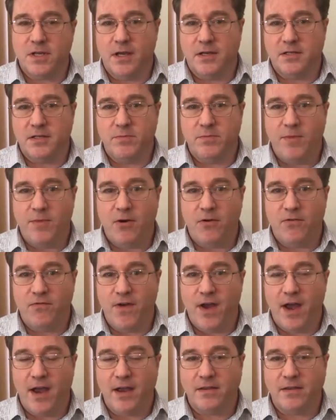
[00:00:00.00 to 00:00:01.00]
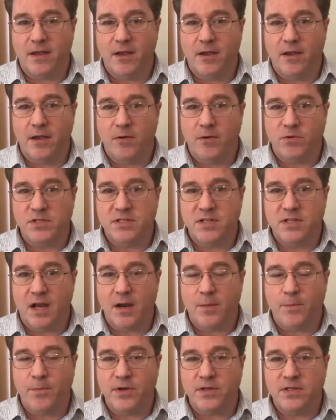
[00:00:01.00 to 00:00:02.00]
As a matter of fact, it was done
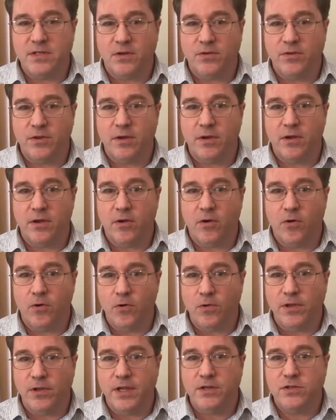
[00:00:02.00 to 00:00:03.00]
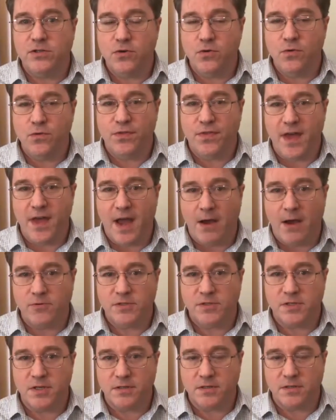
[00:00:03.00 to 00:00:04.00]
up until the early
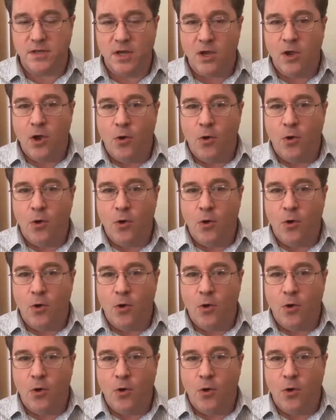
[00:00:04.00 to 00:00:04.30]
2000s,